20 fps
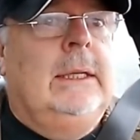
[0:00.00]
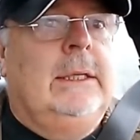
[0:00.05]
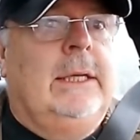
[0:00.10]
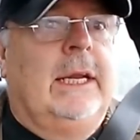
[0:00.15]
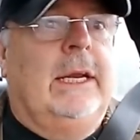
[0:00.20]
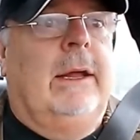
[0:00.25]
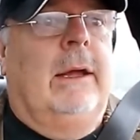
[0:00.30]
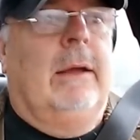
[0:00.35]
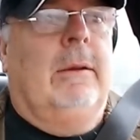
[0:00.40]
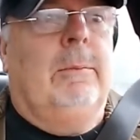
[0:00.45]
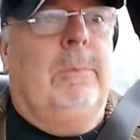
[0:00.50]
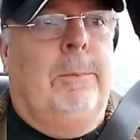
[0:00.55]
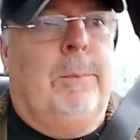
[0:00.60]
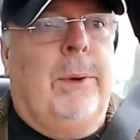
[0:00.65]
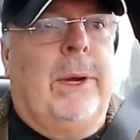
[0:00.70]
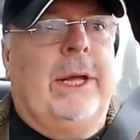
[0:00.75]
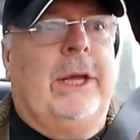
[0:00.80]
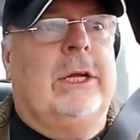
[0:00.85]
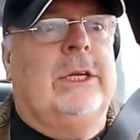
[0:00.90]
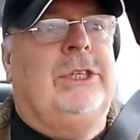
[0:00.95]
Did a
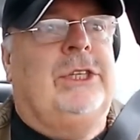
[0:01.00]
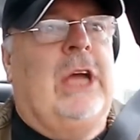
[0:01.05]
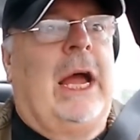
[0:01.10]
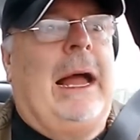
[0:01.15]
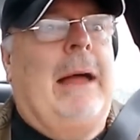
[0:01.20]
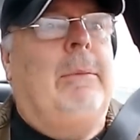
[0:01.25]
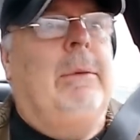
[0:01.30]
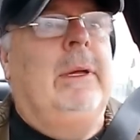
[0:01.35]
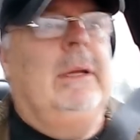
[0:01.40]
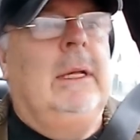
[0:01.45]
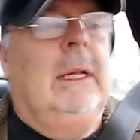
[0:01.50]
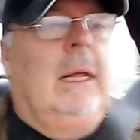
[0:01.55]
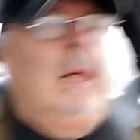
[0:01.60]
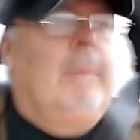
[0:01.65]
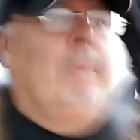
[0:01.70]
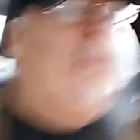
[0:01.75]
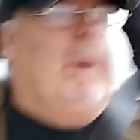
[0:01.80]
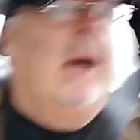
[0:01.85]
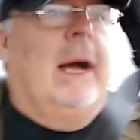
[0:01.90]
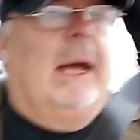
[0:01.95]
pretty good job,
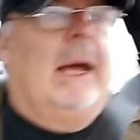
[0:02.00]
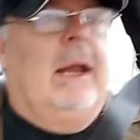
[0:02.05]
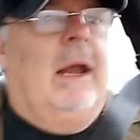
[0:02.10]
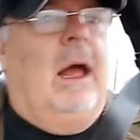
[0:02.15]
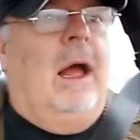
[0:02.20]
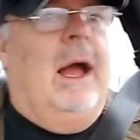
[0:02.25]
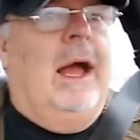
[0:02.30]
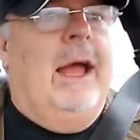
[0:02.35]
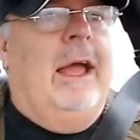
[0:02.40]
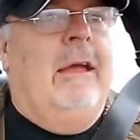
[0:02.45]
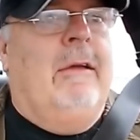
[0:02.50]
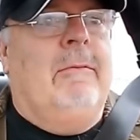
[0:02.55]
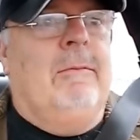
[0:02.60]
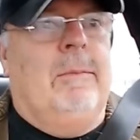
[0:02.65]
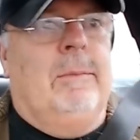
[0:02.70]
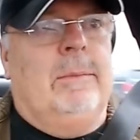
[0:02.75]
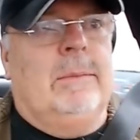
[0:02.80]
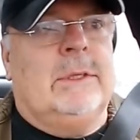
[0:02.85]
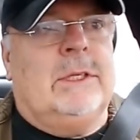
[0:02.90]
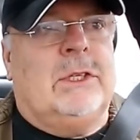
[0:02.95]
but I
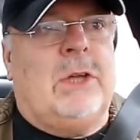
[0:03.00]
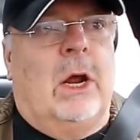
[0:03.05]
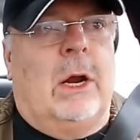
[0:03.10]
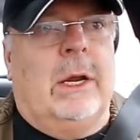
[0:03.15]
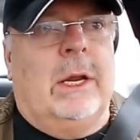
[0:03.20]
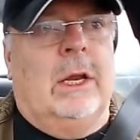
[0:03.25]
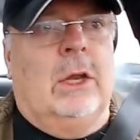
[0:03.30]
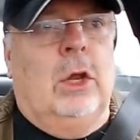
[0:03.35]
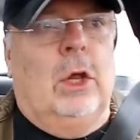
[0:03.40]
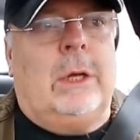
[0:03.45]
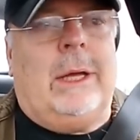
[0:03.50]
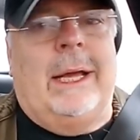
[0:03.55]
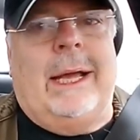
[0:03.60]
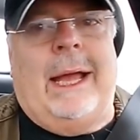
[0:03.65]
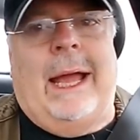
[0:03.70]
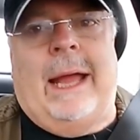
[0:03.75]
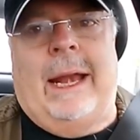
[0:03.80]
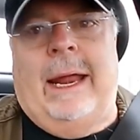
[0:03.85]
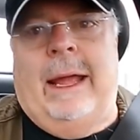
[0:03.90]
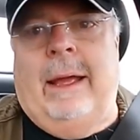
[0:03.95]
started looking
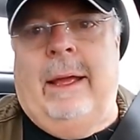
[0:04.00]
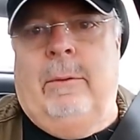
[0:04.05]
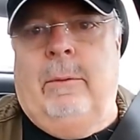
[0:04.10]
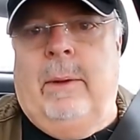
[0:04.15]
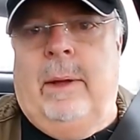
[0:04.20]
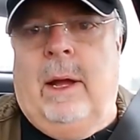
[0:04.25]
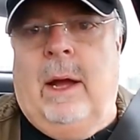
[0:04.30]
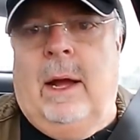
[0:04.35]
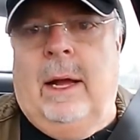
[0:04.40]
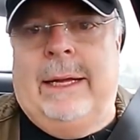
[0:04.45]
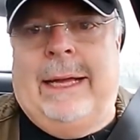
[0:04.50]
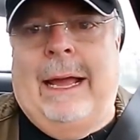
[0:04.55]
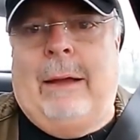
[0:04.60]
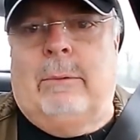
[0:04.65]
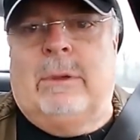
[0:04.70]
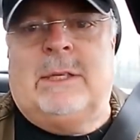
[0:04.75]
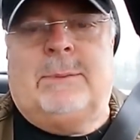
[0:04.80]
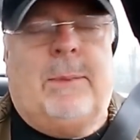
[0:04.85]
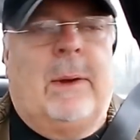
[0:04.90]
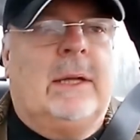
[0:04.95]
at
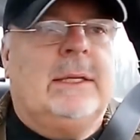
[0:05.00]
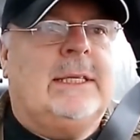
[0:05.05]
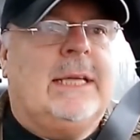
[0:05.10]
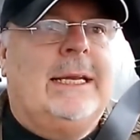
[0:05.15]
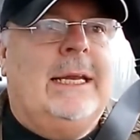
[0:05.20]
GetResponse.